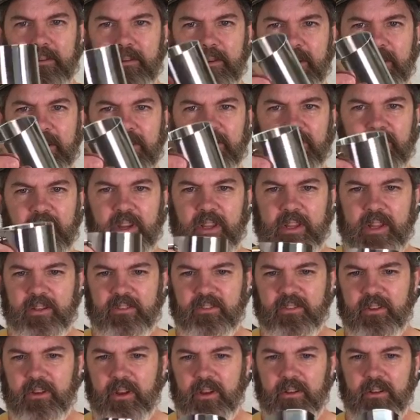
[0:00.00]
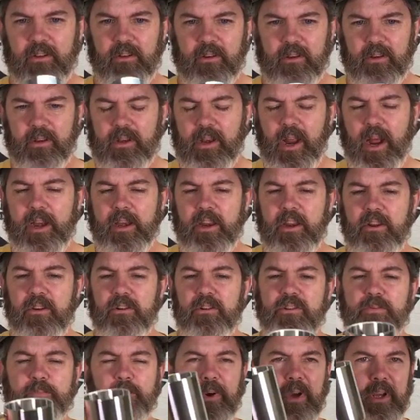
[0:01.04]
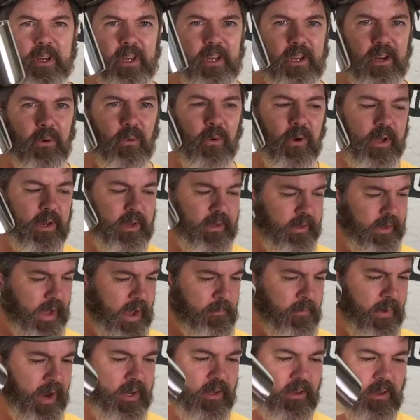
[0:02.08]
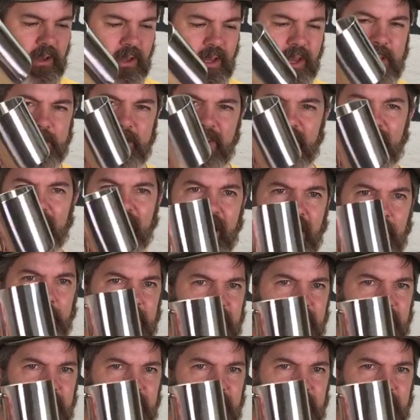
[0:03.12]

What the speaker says: You can see that's not huge, but you know what? That might limit how